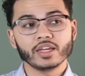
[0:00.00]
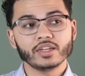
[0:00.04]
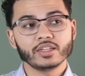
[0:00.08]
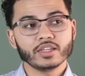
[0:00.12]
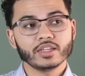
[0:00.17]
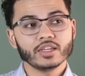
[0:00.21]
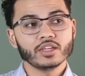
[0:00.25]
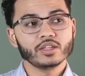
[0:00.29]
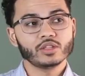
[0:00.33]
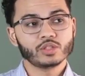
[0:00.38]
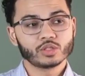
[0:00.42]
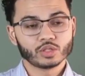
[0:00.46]

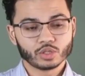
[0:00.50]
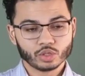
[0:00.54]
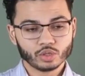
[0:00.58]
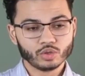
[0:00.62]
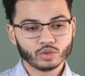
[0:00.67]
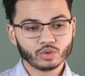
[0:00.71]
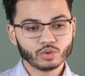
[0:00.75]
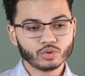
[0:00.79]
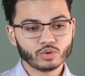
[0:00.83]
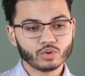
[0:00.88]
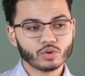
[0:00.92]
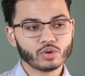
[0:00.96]
need
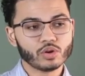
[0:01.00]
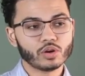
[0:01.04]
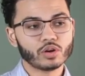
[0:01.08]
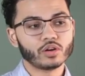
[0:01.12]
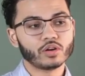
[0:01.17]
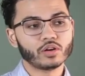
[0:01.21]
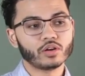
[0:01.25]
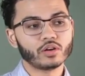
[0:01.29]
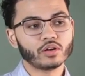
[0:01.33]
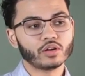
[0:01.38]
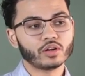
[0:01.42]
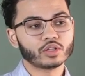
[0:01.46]
to
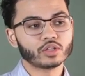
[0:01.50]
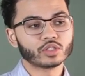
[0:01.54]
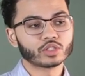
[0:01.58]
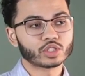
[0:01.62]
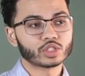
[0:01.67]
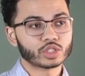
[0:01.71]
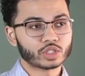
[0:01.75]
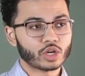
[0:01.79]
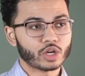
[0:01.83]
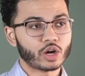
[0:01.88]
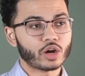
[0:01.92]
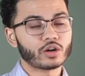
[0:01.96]

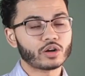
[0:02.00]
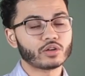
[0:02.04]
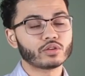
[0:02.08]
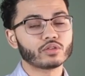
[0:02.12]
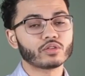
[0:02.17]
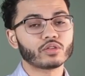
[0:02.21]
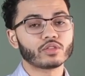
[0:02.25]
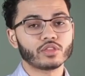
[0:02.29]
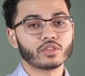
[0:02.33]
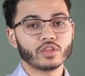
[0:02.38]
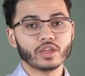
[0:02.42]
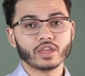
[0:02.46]
start
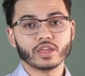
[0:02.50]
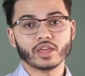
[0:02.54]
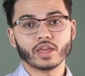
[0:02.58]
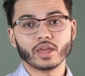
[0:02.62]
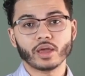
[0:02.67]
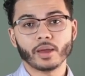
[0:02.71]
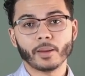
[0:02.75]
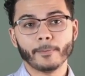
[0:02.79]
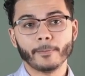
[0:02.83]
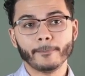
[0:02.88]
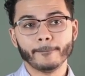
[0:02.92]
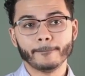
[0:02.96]

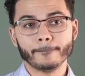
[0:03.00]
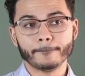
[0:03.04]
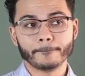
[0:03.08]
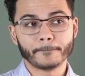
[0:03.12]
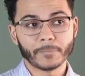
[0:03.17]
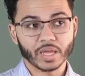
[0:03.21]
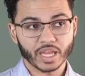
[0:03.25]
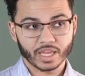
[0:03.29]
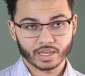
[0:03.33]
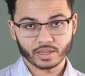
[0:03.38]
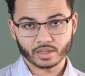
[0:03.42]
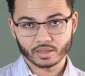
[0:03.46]
thinking
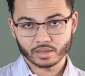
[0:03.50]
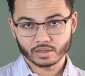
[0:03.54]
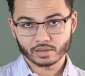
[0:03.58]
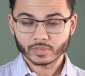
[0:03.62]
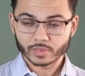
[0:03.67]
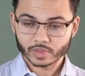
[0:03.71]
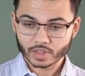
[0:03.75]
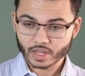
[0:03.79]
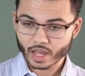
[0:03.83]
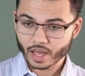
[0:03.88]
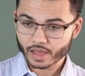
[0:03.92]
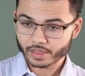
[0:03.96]
big,
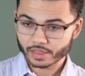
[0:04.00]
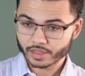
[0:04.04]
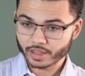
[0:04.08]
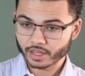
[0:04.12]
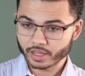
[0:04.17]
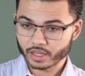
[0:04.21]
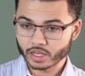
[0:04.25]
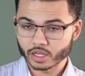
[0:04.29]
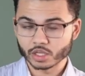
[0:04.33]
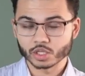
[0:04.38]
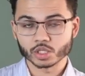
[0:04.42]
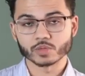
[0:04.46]
not
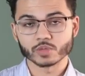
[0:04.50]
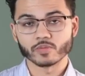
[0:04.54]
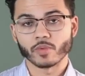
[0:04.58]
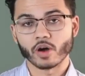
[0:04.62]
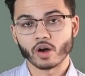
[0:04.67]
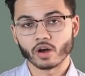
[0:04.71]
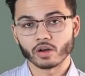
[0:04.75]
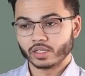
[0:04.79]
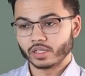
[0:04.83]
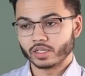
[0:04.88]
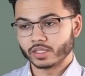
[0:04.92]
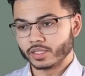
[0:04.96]
thinking
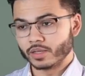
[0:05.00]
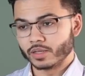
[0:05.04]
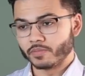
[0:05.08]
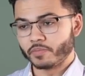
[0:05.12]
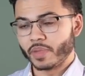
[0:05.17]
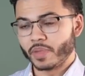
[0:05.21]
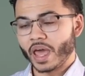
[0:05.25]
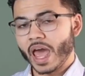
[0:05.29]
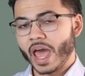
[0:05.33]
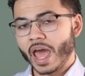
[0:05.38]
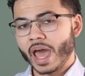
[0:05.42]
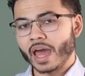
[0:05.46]
small. Is it
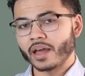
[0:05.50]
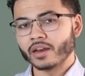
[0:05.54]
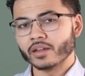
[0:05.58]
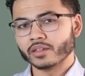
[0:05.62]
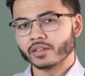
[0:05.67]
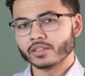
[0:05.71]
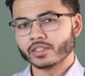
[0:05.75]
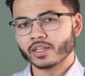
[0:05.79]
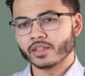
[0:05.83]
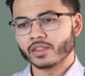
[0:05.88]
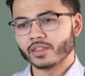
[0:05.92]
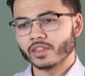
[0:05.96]

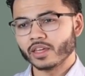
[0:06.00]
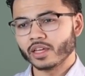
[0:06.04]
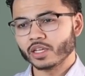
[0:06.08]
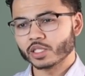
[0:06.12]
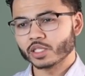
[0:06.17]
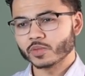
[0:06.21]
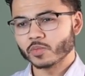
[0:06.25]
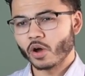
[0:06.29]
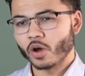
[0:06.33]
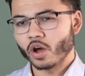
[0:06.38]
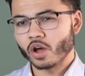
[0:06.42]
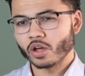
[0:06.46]
bad to think
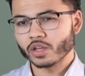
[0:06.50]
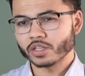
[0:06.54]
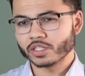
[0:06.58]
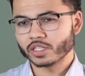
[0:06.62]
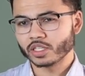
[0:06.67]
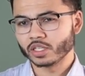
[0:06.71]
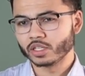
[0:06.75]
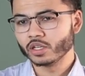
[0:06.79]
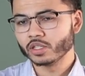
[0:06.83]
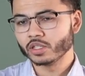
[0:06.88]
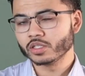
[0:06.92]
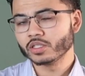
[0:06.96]
small? Is
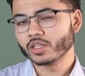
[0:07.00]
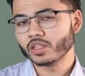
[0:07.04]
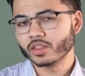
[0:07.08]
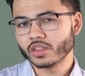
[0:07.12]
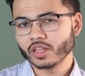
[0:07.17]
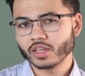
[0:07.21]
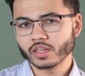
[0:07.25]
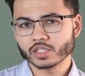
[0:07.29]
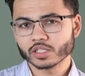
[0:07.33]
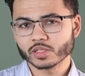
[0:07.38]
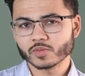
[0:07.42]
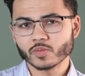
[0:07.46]
it good to
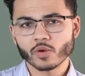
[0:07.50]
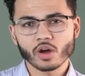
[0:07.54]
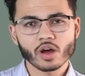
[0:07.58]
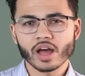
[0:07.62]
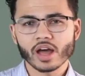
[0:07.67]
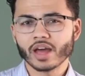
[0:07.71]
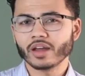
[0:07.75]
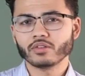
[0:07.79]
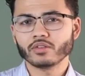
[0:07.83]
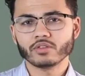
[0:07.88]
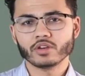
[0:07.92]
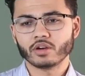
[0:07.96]
think small?
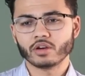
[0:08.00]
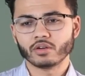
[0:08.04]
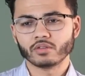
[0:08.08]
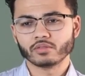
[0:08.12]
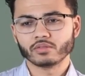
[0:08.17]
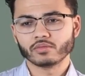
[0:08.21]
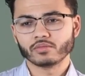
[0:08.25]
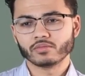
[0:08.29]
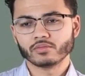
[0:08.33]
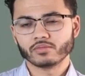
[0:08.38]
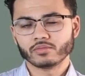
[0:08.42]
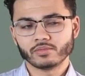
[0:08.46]
I don't know.
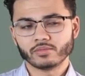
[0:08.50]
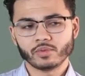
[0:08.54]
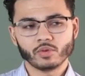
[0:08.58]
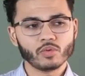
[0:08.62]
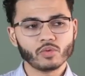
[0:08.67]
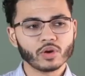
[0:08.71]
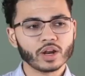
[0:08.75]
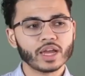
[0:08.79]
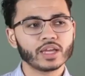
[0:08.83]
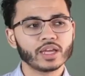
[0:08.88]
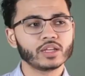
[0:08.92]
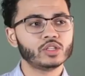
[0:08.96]
But
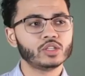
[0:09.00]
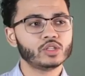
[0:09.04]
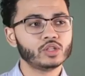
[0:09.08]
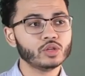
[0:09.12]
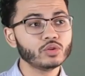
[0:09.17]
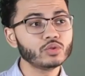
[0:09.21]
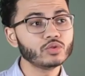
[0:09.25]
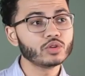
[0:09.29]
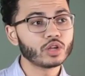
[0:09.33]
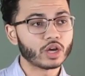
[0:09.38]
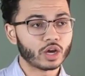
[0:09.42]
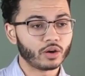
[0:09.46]
what I
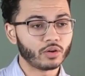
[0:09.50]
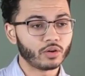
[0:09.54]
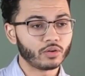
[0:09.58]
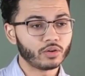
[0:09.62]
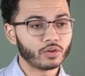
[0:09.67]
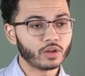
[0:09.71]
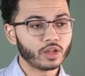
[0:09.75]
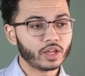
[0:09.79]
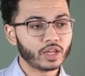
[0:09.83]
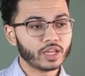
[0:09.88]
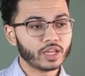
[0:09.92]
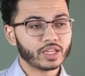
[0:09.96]
do know
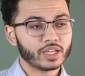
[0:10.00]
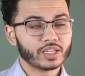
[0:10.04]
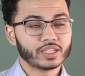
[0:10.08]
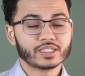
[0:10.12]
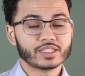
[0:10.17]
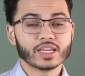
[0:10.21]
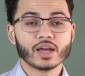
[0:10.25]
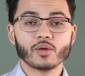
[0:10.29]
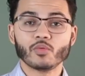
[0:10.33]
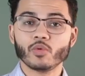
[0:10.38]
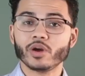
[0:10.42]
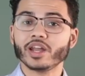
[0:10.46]
is
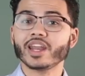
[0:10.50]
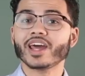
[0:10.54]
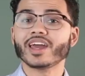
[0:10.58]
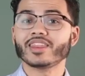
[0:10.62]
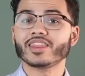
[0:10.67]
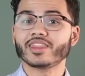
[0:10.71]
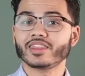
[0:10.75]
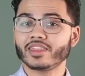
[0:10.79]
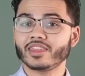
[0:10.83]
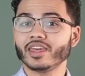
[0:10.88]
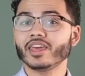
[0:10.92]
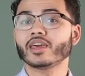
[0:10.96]
that when I
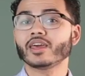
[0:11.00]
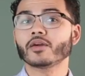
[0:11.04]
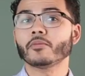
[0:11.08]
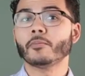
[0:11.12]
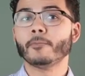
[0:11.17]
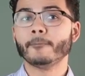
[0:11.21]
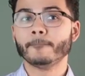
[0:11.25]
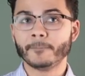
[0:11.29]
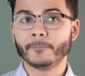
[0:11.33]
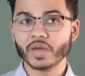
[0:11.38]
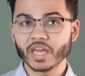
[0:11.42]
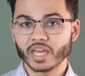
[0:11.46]
think
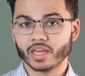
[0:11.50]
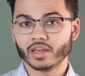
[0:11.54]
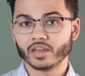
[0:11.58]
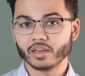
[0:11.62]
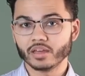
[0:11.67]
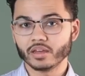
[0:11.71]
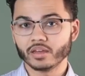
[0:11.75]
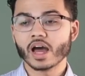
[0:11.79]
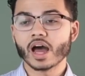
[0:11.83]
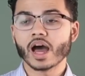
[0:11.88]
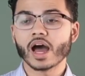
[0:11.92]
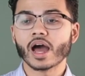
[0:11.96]

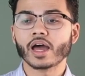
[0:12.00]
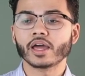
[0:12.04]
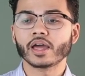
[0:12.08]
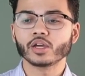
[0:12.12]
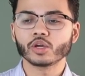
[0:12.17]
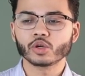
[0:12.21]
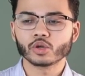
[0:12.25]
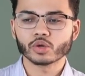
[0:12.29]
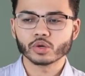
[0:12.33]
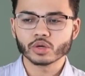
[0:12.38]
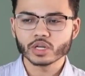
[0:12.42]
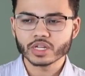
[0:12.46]
big, I
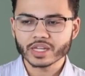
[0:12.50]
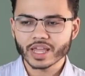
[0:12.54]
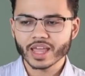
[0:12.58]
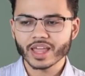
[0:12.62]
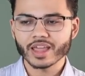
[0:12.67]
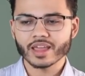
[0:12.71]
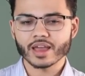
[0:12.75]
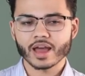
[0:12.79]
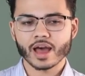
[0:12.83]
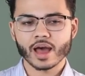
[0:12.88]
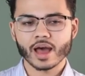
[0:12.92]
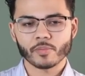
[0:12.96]

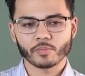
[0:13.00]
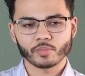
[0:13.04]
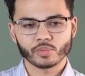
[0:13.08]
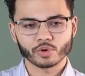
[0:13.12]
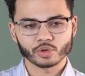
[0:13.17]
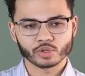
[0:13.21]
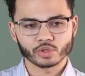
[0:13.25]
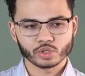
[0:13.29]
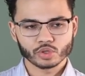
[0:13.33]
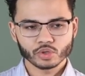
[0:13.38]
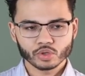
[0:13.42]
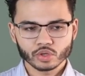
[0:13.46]
create
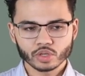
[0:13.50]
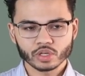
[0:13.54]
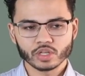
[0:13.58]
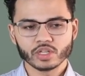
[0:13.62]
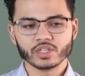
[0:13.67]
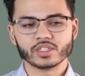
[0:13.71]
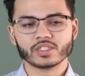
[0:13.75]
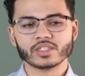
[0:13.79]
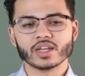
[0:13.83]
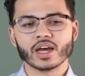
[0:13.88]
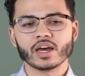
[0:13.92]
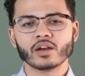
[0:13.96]

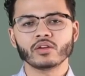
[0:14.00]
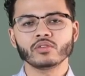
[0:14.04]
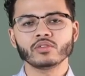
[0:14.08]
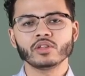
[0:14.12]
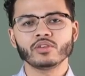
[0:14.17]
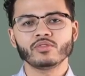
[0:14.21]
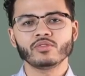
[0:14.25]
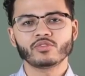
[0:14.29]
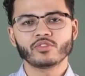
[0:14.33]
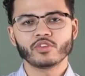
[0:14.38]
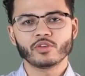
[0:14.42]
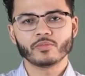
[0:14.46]
opportunities not
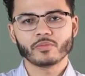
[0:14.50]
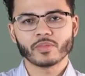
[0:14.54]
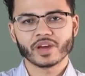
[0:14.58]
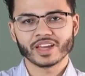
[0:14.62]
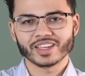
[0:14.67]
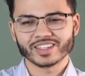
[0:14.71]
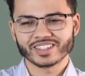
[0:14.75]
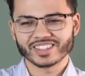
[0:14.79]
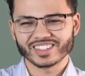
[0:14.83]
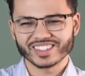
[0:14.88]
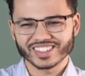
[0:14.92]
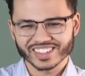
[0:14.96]
only for
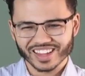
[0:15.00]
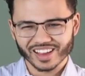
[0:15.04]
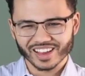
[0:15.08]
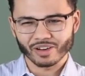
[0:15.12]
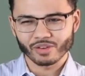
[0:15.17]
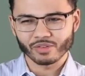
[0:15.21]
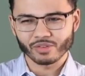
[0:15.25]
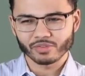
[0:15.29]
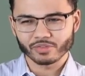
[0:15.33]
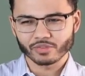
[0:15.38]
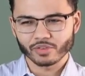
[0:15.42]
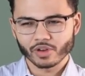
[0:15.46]

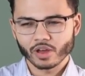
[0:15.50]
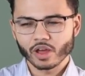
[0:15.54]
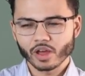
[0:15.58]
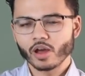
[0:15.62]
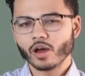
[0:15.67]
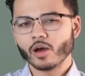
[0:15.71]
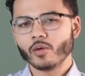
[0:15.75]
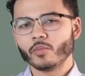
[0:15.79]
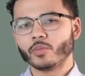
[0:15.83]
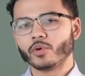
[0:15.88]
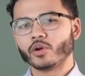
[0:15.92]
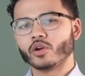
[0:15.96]
myself,
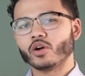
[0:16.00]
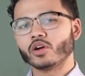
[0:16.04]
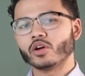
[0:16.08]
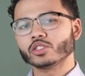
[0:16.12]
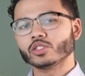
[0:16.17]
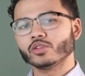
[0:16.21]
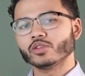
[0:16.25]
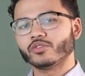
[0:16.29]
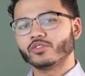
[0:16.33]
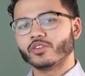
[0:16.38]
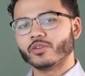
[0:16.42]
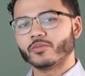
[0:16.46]
but
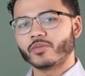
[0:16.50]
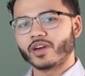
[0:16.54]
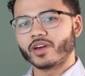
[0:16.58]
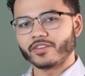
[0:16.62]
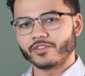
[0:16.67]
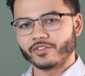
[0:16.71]
also for my